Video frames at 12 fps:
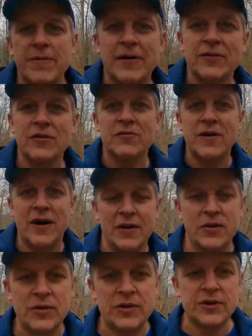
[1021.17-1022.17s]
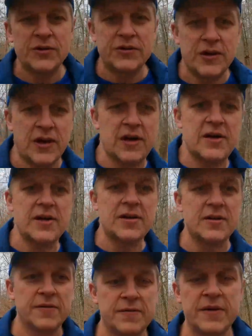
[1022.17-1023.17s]
you found some value in this
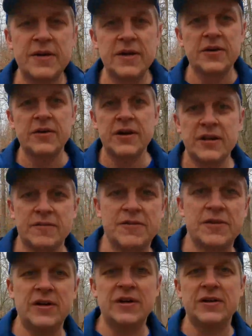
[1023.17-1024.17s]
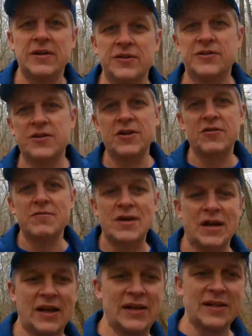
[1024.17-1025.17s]
video, and if you did, consider giving me
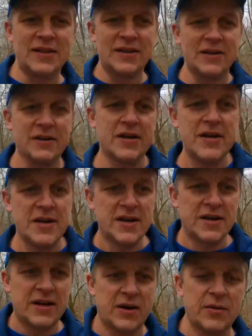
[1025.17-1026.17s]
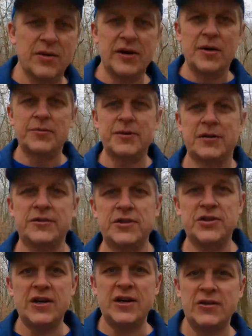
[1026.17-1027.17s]
a like there. It really helps out the
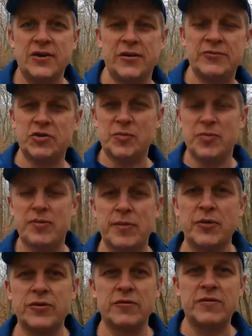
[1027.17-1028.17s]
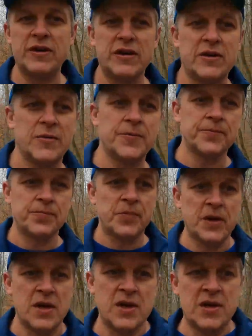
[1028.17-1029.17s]
channel, helps to promote the video,
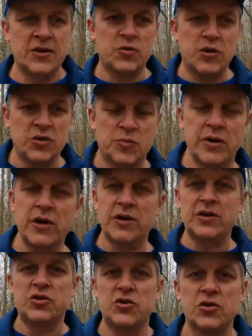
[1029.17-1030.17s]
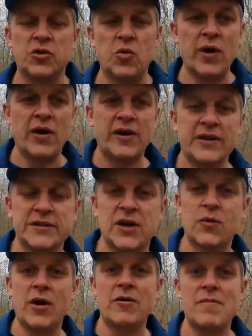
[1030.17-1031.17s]
as well as bring additional awareness. I
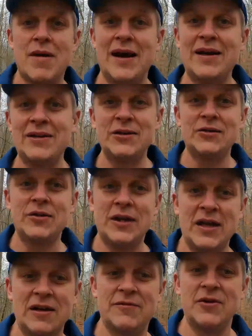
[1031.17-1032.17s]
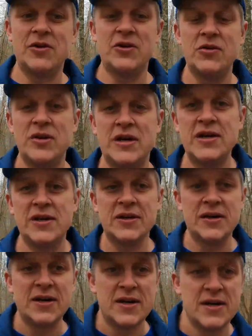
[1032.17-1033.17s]
want to remind you again, if you're new here,